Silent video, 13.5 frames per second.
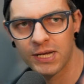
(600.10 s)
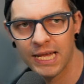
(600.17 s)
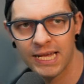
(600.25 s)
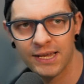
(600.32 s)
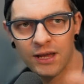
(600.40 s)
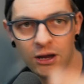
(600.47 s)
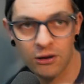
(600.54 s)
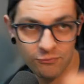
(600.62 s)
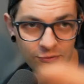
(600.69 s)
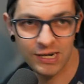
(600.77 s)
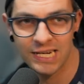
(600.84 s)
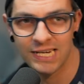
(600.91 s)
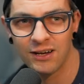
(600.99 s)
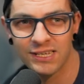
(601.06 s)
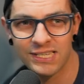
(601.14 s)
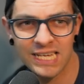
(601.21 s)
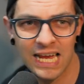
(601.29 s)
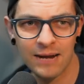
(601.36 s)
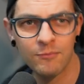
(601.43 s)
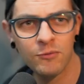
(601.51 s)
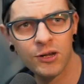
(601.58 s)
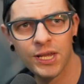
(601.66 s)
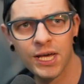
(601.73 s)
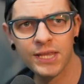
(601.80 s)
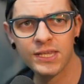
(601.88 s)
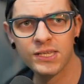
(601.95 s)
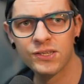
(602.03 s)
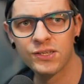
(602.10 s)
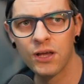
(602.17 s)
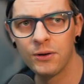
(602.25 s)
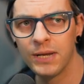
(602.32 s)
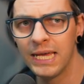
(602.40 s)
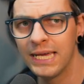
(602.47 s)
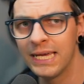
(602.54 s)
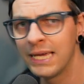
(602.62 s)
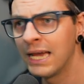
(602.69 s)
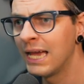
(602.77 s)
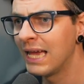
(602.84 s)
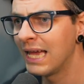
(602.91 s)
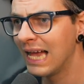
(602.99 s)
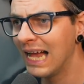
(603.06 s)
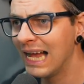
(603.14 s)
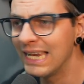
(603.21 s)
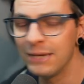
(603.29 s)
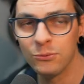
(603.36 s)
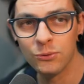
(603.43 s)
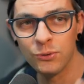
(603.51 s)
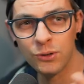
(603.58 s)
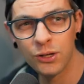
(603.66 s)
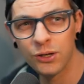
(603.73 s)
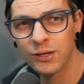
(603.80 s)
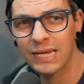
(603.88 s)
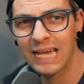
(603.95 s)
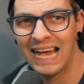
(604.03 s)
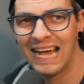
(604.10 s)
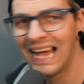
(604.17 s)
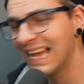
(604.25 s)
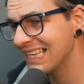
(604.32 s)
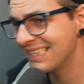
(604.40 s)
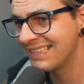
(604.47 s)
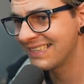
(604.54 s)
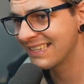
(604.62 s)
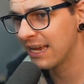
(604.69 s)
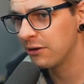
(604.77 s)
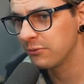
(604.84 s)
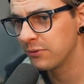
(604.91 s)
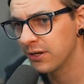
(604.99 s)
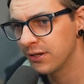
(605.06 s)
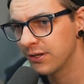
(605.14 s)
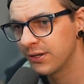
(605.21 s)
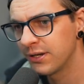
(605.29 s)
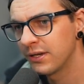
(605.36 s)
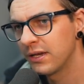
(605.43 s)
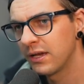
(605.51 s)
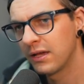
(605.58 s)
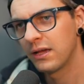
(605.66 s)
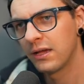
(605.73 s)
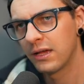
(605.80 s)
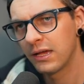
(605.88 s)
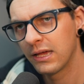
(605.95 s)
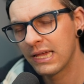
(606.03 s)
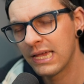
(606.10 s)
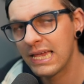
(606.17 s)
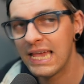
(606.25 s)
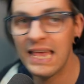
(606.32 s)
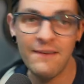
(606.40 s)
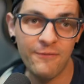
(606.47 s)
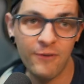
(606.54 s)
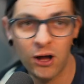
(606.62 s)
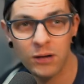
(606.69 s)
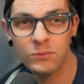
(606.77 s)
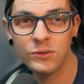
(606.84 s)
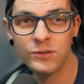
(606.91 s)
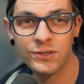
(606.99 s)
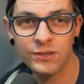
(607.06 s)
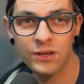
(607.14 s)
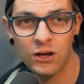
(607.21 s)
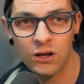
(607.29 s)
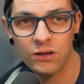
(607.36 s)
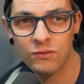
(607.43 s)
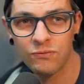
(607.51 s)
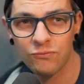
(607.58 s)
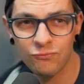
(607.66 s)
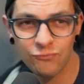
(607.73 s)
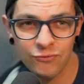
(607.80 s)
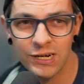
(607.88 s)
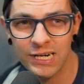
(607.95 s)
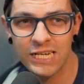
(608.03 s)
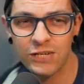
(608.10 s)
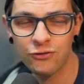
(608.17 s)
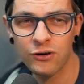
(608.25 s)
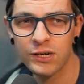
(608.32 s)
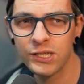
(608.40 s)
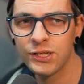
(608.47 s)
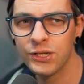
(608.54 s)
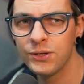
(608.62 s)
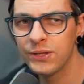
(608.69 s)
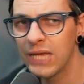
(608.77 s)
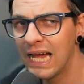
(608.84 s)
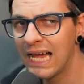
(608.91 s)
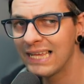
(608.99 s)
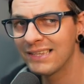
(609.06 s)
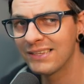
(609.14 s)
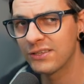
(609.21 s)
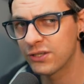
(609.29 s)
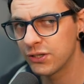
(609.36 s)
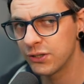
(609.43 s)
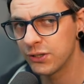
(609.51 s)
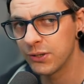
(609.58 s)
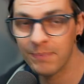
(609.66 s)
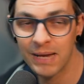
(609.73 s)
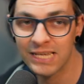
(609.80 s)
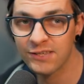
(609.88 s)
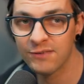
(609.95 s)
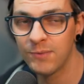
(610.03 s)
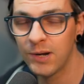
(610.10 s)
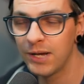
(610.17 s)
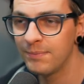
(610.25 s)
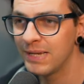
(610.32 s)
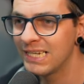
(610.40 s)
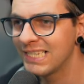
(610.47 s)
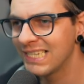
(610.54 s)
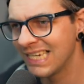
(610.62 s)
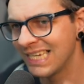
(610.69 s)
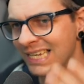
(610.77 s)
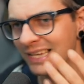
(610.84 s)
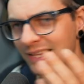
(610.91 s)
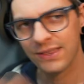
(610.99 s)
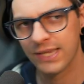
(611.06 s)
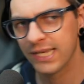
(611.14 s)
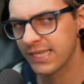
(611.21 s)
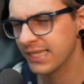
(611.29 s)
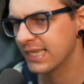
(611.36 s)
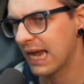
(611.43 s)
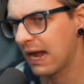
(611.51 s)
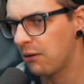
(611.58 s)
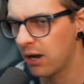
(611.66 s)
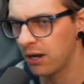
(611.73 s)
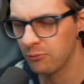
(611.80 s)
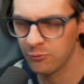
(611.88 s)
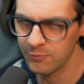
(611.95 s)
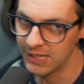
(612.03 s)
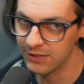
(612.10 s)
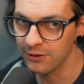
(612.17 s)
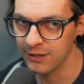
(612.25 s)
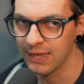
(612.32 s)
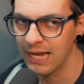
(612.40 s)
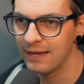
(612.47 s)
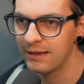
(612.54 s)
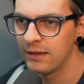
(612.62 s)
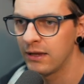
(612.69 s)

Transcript: in a really nice camera like this Sony and it will look and sound good. If I was really trying to do that to the best of my ability, this is how I would be doing that.